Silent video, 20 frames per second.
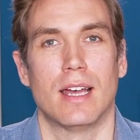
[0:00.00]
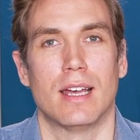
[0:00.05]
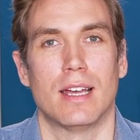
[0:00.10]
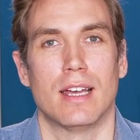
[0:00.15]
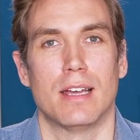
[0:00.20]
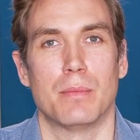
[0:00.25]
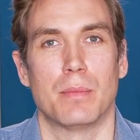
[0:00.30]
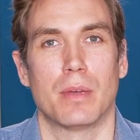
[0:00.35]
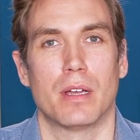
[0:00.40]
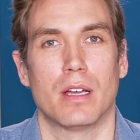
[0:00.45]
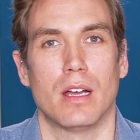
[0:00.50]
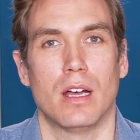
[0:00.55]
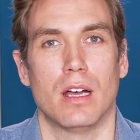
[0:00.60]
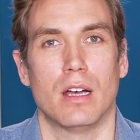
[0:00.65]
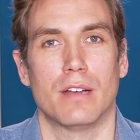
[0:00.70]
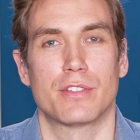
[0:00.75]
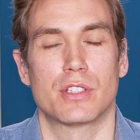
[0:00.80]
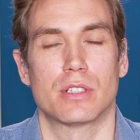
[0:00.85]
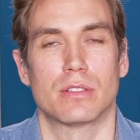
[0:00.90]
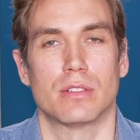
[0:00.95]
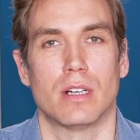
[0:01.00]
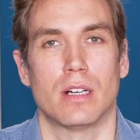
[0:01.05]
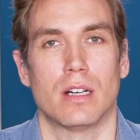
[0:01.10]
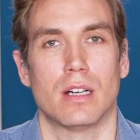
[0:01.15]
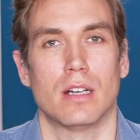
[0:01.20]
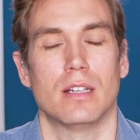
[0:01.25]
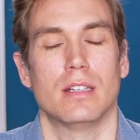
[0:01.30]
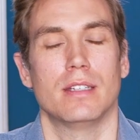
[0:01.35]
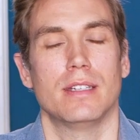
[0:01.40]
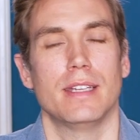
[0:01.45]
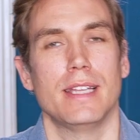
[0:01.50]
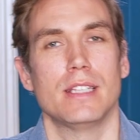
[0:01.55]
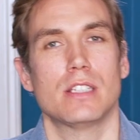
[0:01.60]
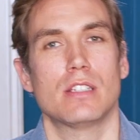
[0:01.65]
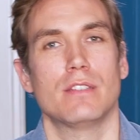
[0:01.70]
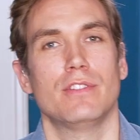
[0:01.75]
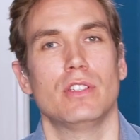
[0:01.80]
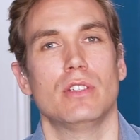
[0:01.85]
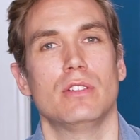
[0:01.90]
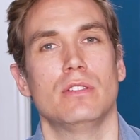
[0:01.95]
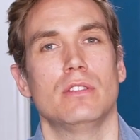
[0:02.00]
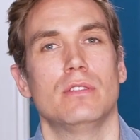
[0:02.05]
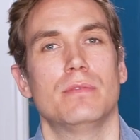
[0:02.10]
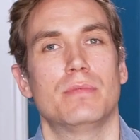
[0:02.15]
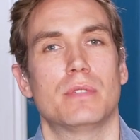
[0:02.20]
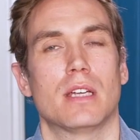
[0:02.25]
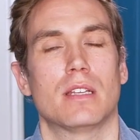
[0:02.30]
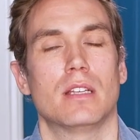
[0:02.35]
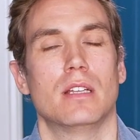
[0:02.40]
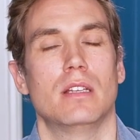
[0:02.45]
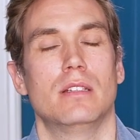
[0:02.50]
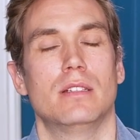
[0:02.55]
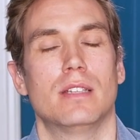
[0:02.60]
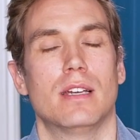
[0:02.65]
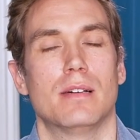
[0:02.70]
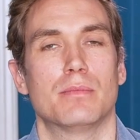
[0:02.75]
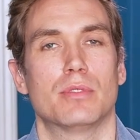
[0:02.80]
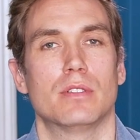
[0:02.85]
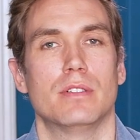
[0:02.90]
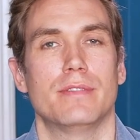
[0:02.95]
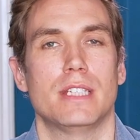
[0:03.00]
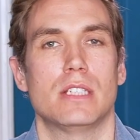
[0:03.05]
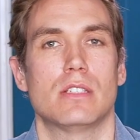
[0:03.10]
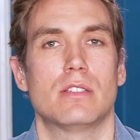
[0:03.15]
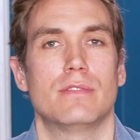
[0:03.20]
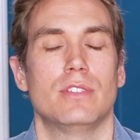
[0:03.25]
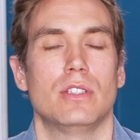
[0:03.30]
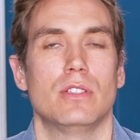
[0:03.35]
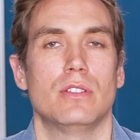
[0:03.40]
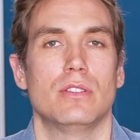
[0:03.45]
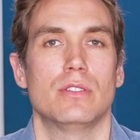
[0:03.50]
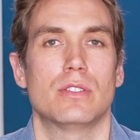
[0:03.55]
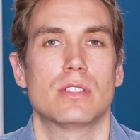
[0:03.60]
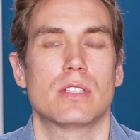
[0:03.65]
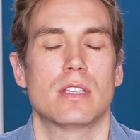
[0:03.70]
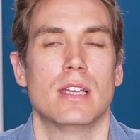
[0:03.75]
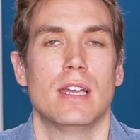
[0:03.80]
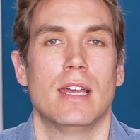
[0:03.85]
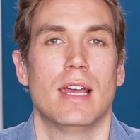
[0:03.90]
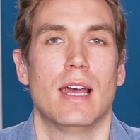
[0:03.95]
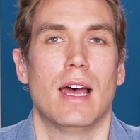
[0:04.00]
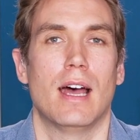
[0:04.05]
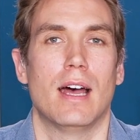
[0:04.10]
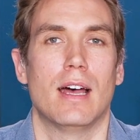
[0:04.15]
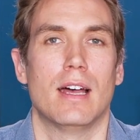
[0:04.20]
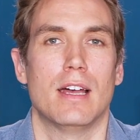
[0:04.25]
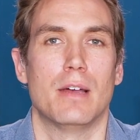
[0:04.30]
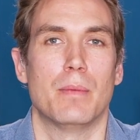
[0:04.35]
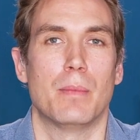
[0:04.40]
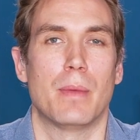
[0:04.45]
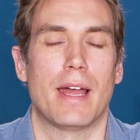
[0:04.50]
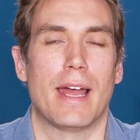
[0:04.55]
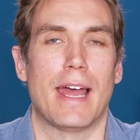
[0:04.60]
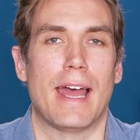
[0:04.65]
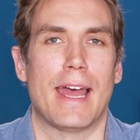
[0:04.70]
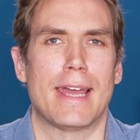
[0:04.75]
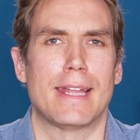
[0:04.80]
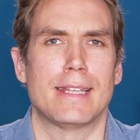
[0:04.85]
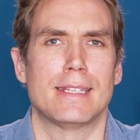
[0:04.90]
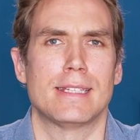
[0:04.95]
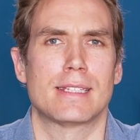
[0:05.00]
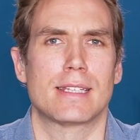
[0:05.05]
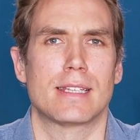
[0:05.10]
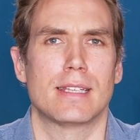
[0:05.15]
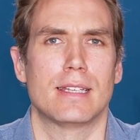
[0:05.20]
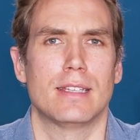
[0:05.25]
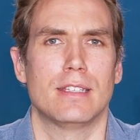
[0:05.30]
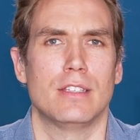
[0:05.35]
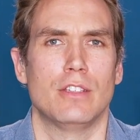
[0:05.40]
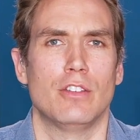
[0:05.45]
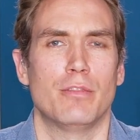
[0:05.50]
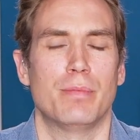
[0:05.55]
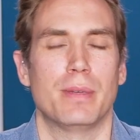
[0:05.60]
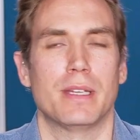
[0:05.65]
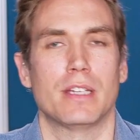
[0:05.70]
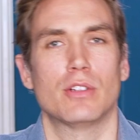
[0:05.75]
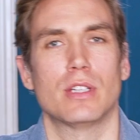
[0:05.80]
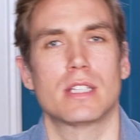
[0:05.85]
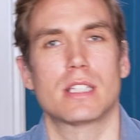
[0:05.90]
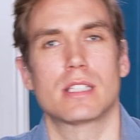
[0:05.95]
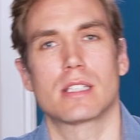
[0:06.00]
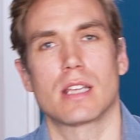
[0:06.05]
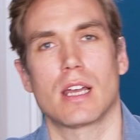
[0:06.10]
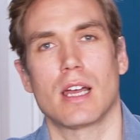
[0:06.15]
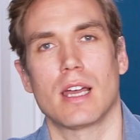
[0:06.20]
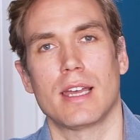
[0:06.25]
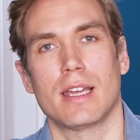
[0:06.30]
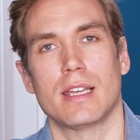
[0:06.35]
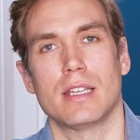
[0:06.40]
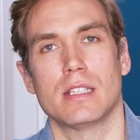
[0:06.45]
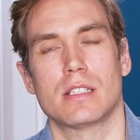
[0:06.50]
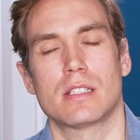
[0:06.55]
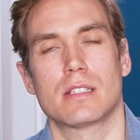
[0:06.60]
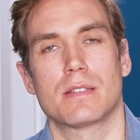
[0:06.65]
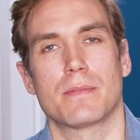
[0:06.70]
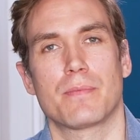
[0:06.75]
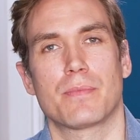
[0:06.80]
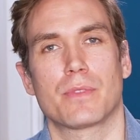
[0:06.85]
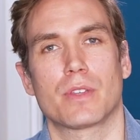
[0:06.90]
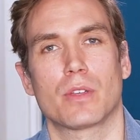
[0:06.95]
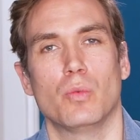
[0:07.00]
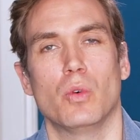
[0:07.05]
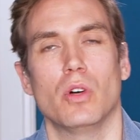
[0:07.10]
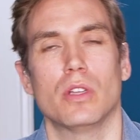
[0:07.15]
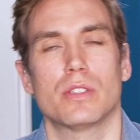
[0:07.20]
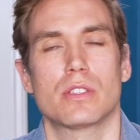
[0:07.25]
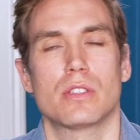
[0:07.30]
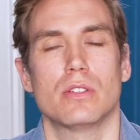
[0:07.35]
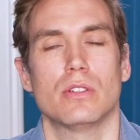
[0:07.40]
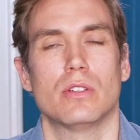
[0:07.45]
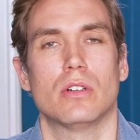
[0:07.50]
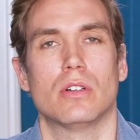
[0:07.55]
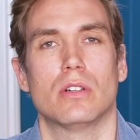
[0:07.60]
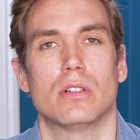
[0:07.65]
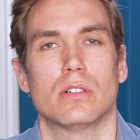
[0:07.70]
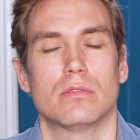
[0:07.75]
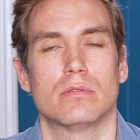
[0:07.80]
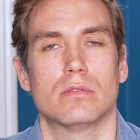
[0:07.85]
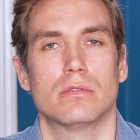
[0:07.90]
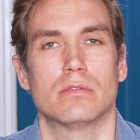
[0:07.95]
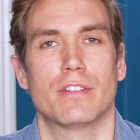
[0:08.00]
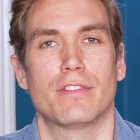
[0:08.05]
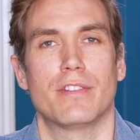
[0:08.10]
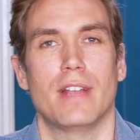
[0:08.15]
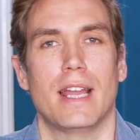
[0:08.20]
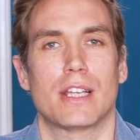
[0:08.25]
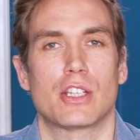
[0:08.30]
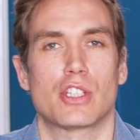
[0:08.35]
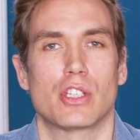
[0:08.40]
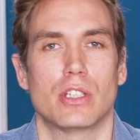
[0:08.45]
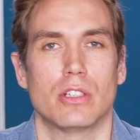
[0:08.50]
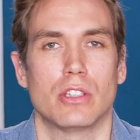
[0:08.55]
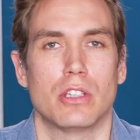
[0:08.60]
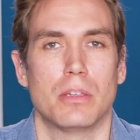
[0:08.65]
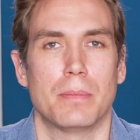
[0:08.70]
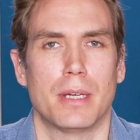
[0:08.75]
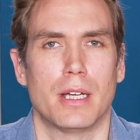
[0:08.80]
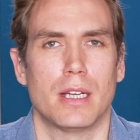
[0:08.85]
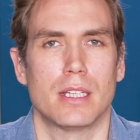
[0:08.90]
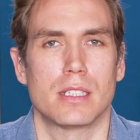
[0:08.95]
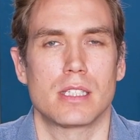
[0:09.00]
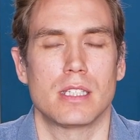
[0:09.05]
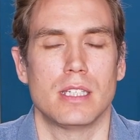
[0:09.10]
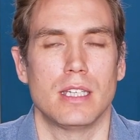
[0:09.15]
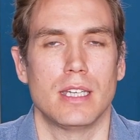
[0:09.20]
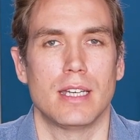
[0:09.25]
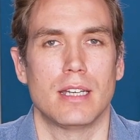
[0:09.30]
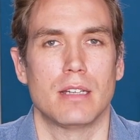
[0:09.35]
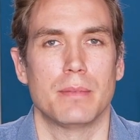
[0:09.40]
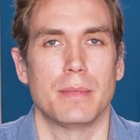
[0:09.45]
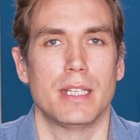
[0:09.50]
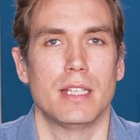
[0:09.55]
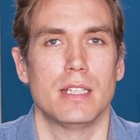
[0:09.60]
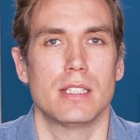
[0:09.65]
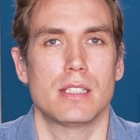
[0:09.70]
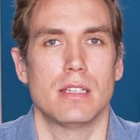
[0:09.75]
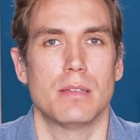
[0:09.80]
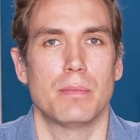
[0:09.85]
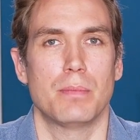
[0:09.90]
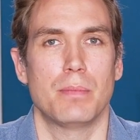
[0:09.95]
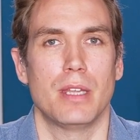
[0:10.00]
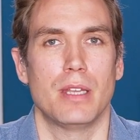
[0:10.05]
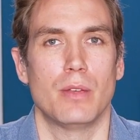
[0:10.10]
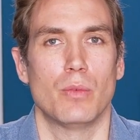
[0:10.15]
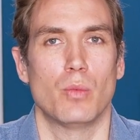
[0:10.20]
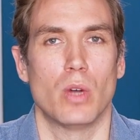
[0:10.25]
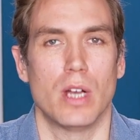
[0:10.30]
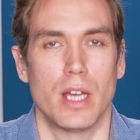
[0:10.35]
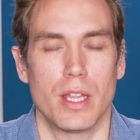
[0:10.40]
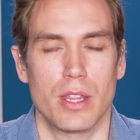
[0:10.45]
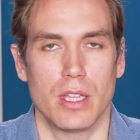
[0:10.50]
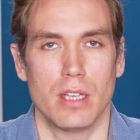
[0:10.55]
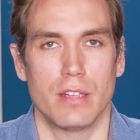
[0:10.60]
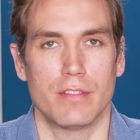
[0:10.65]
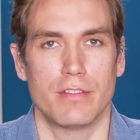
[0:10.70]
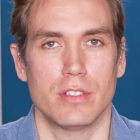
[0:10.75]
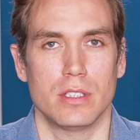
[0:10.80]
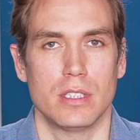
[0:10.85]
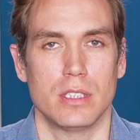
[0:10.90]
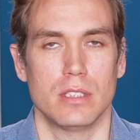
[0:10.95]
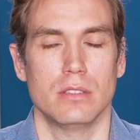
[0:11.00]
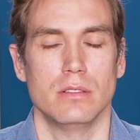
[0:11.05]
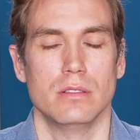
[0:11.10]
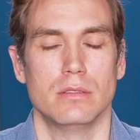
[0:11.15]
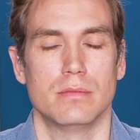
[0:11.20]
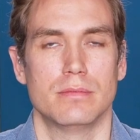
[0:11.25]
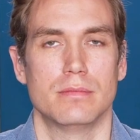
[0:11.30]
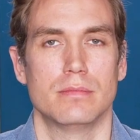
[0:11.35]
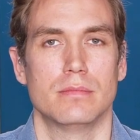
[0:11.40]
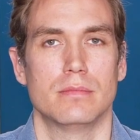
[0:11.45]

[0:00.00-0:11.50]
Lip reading: After our interview, you've done a number of interviews, and you've been criticized. What's your reflection on the past year? I mean, has it been worth it for you?